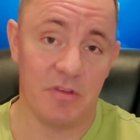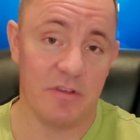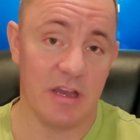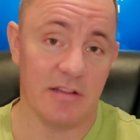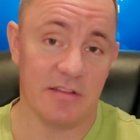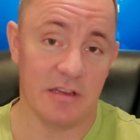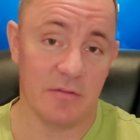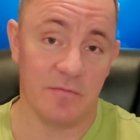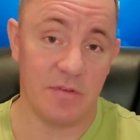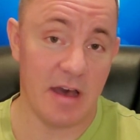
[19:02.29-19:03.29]
You've got
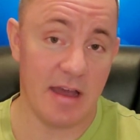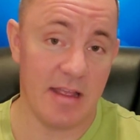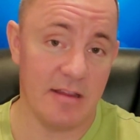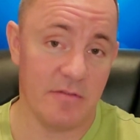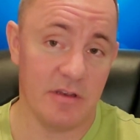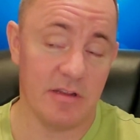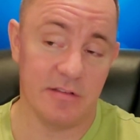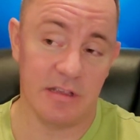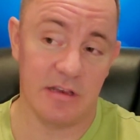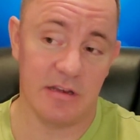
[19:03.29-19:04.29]
Zen 5 that
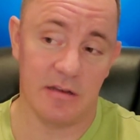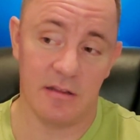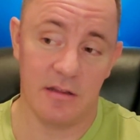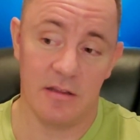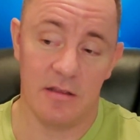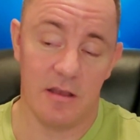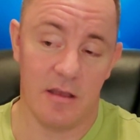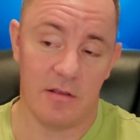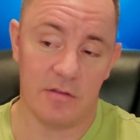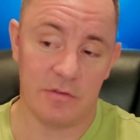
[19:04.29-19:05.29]
is in
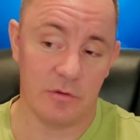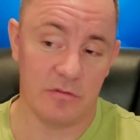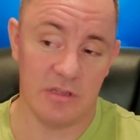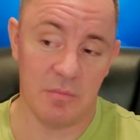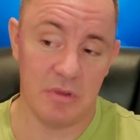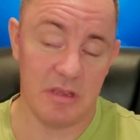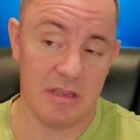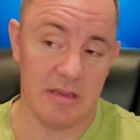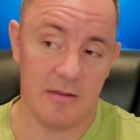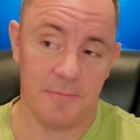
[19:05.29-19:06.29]
certainly
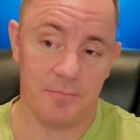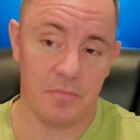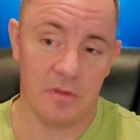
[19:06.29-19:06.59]
being,